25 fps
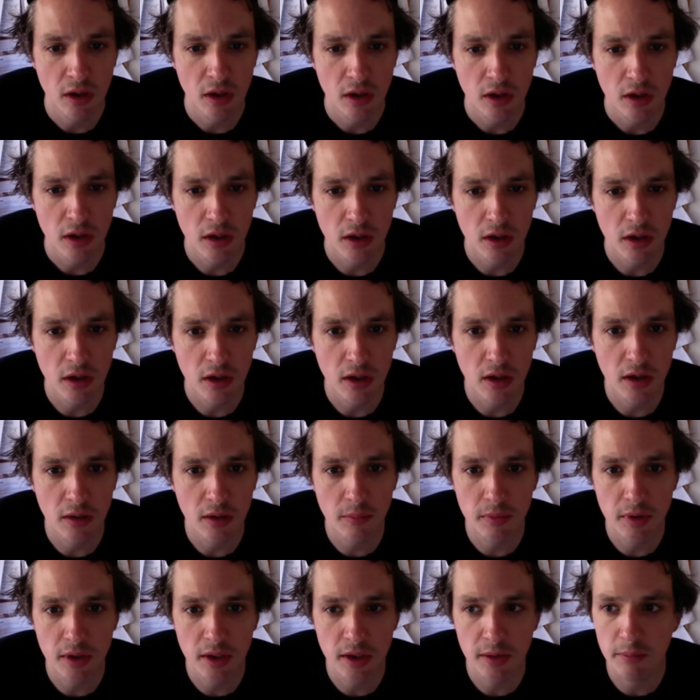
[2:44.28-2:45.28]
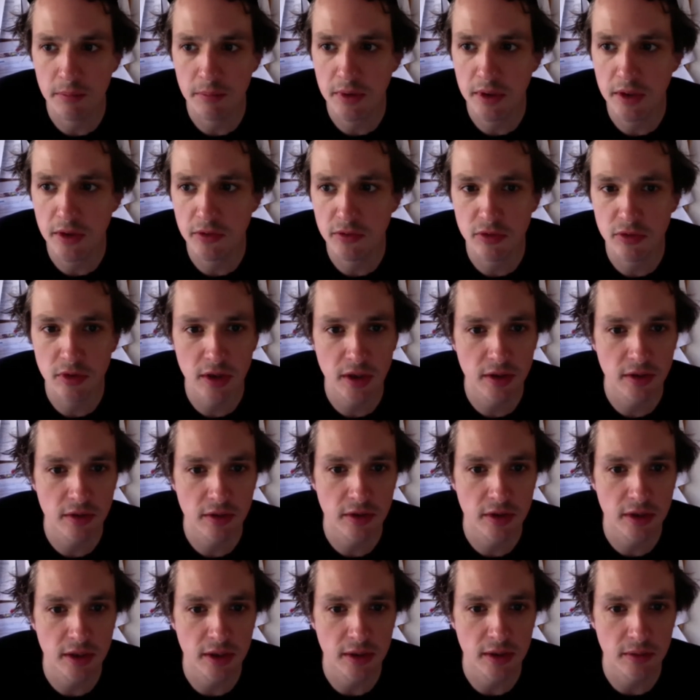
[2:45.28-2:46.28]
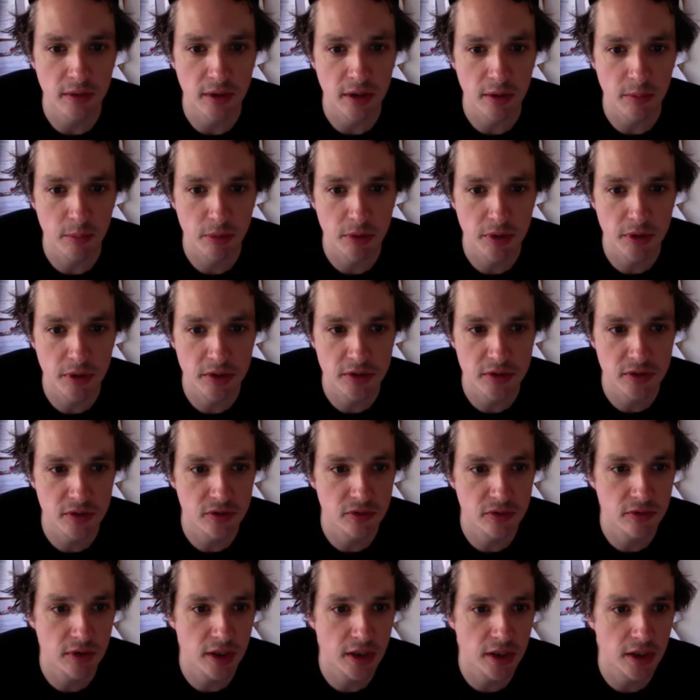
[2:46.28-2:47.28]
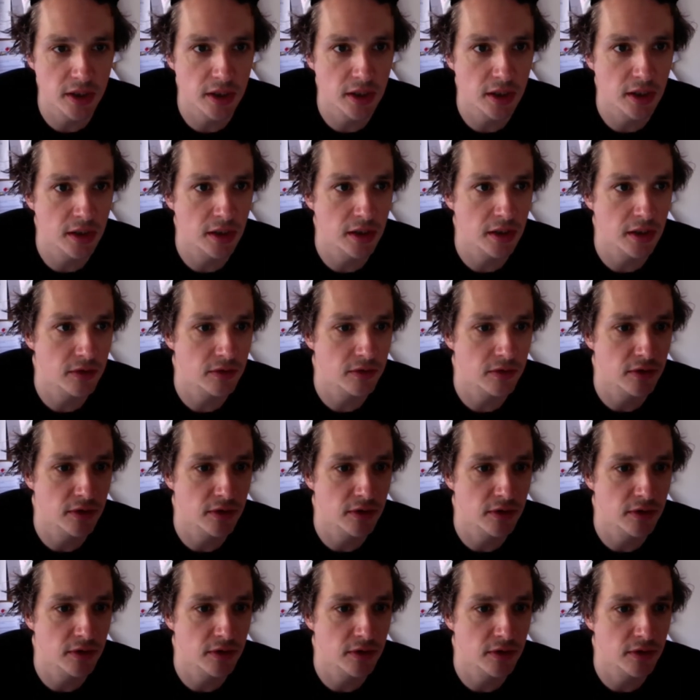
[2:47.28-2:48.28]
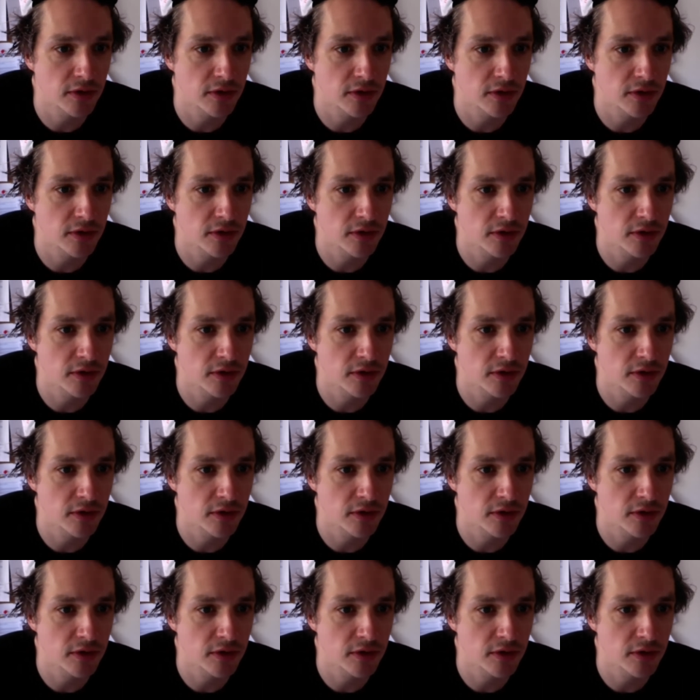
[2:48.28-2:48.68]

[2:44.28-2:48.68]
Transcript: now. Let me try and do it again. I'll put it straight into that layer.